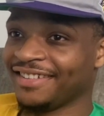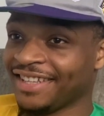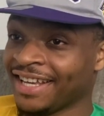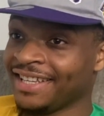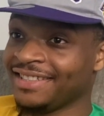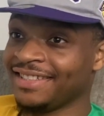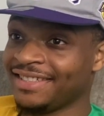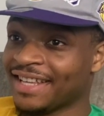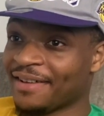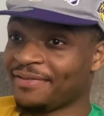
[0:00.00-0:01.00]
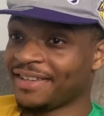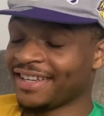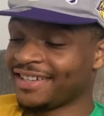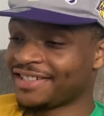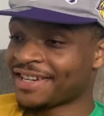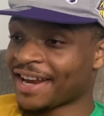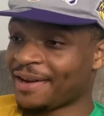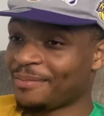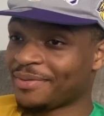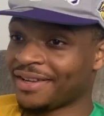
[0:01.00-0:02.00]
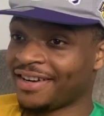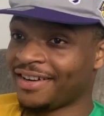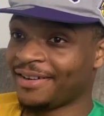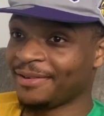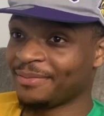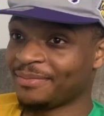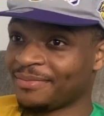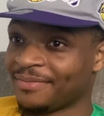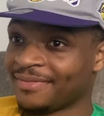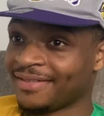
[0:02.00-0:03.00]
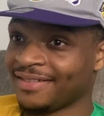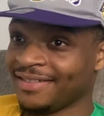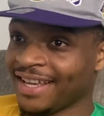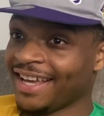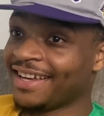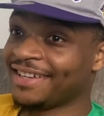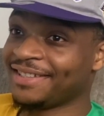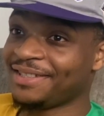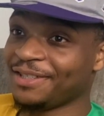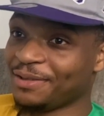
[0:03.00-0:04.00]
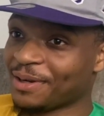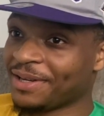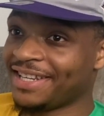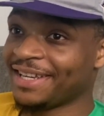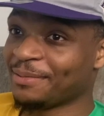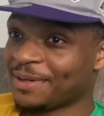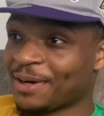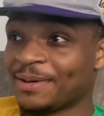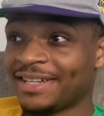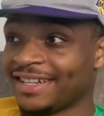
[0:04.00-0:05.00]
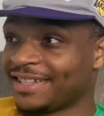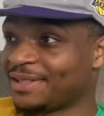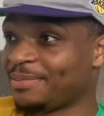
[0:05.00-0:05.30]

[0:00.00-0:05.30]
He's definitely in good shape, and he did what Noah does.